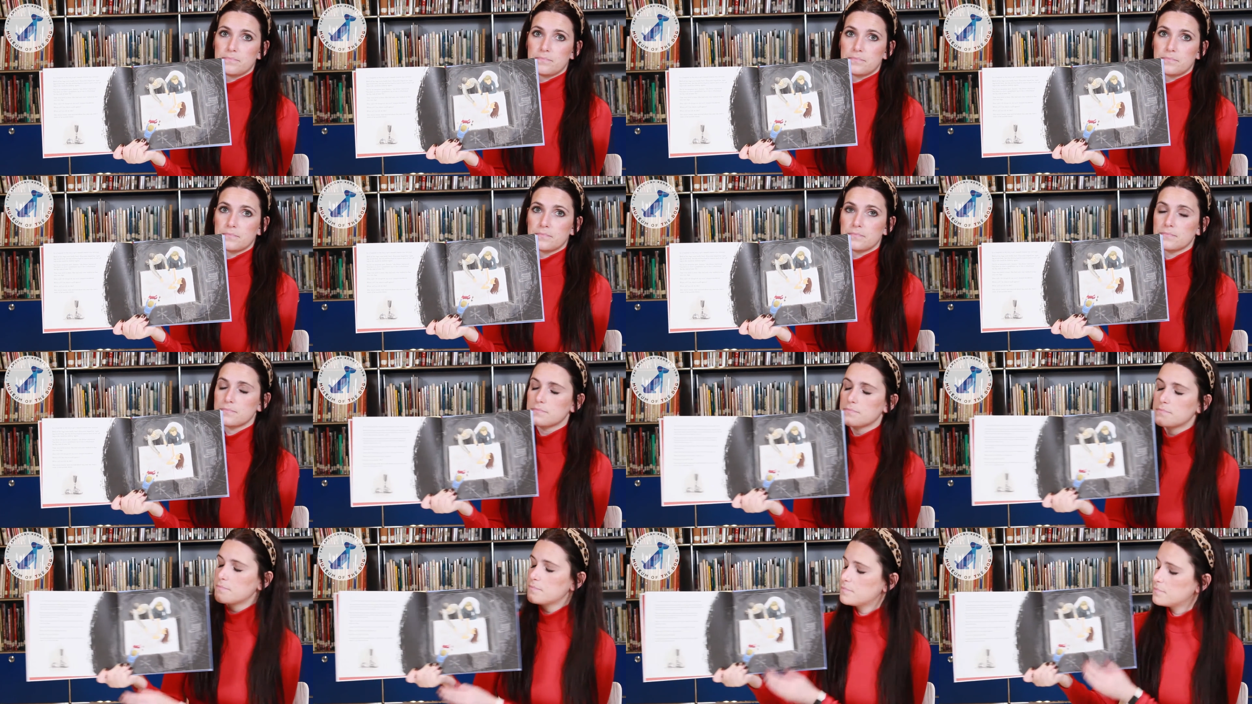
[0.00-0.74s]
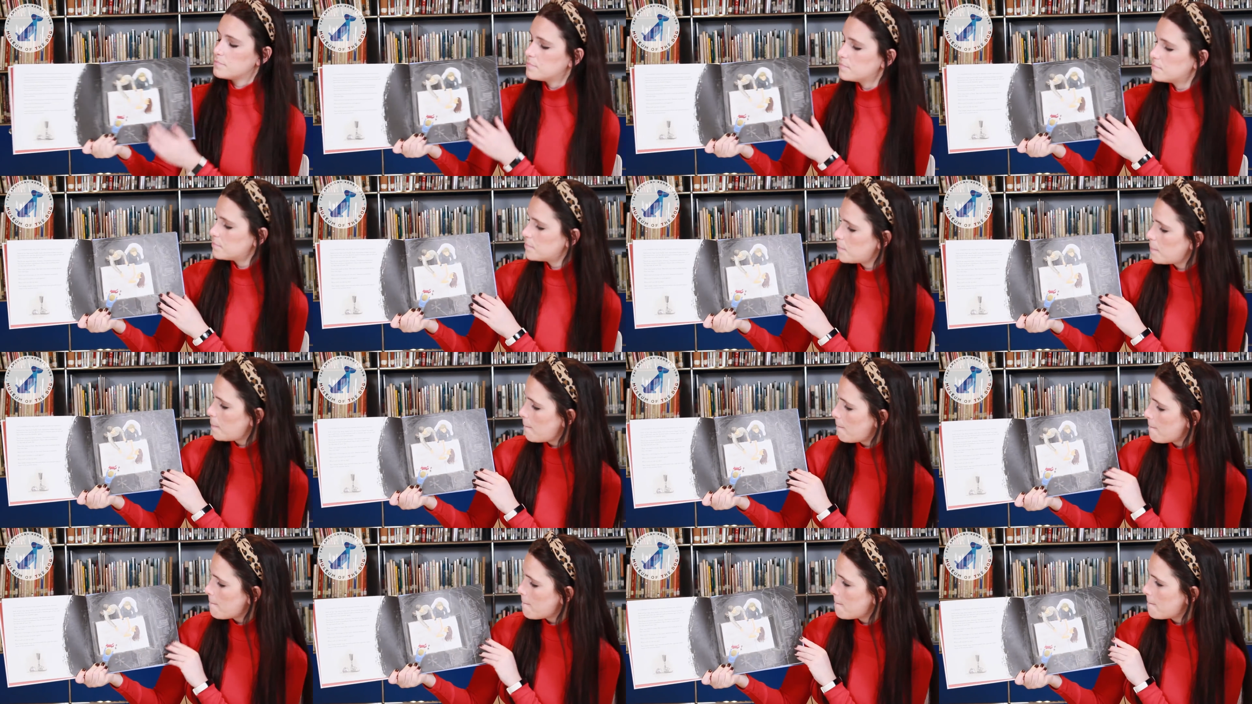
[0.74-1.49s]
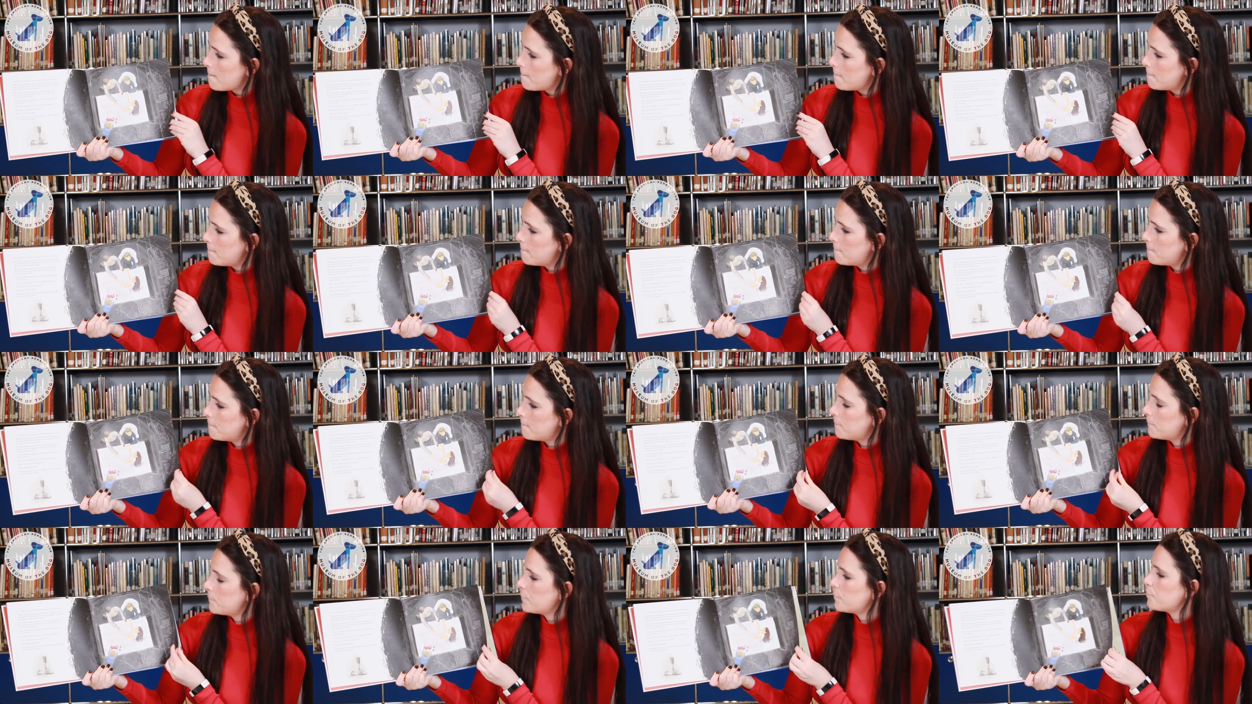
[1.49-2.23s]

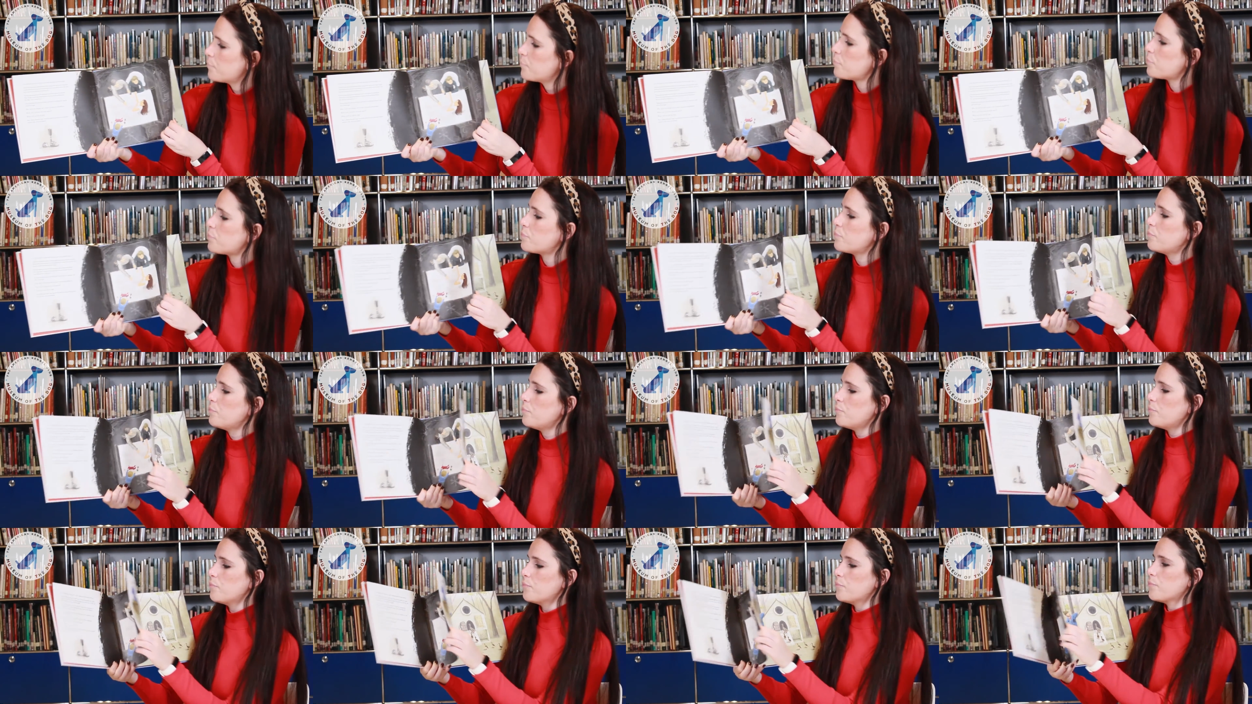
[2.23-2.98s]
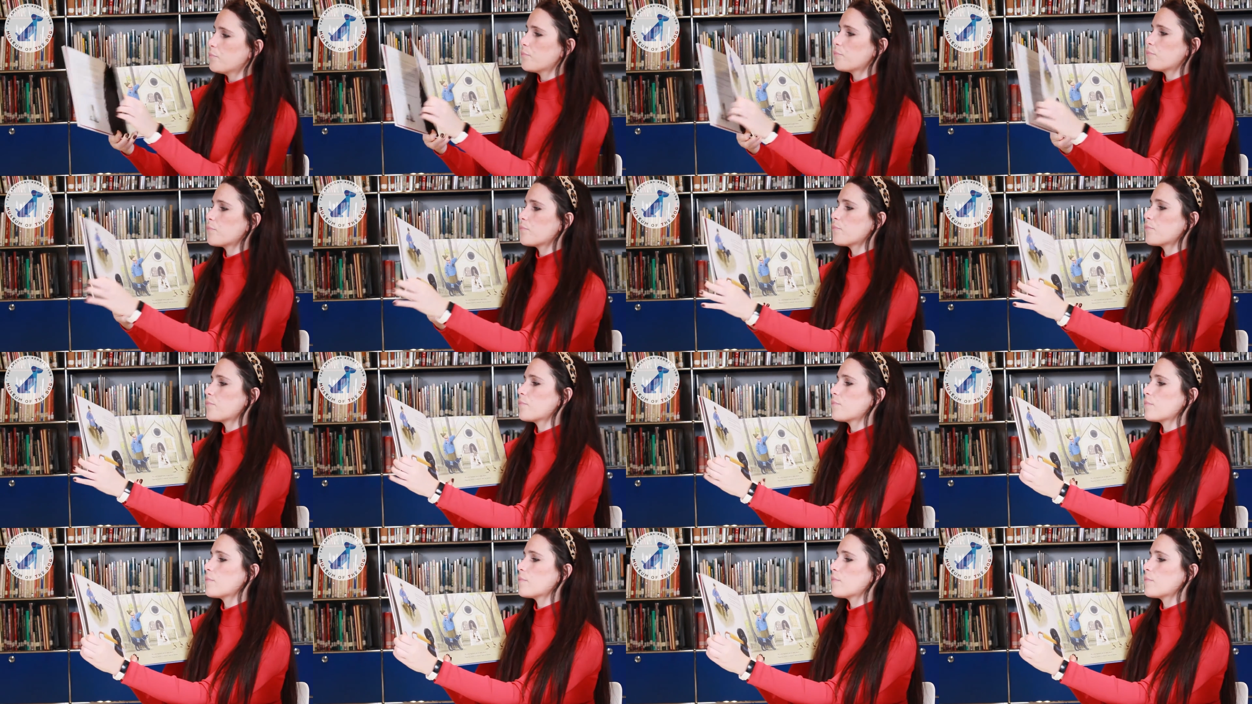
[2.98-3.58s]
Nothing is said.